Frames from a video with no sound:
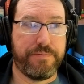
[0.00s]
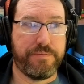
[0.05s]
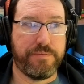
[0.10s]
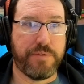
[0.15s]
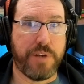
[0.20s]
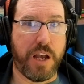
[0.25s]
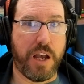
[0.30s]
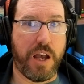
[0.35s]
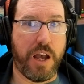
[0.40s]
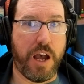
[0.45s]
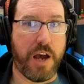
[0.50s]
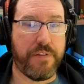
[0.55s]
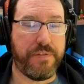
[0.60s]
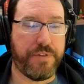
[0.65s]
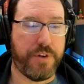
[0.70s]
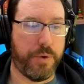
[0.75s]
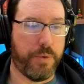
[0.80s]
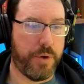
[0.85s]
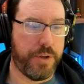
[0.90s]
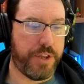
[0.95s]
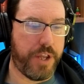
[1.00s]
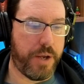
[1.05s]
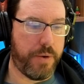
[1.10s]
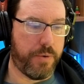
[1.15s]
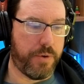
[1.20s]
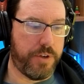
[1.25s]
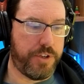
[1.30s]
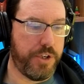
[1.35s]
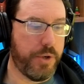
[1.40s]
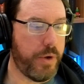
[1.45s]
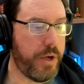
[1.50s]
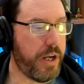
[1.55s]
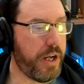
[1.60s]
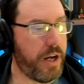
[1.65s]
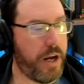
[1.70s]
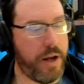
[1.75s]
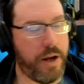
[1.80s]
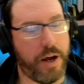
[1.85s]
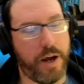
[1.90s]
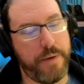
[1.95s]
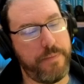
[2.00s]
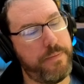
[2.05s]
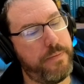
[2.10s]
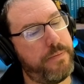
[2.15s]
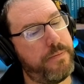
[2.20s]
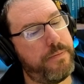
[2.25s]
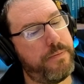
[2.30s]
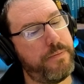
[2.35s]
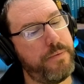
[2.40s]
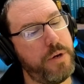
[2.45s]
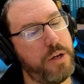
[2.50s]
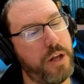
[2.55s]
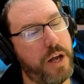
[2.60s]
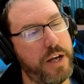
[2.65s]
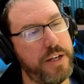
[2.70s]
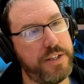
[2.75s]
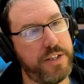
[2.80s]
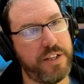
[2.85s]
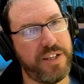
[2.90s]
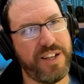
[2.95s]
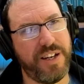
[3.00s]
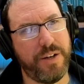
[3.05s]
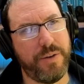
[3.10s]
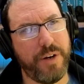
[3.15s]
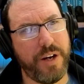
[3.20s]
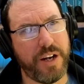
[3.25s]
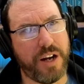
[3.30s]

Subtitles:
after what they were doing, and I realized that, you know what?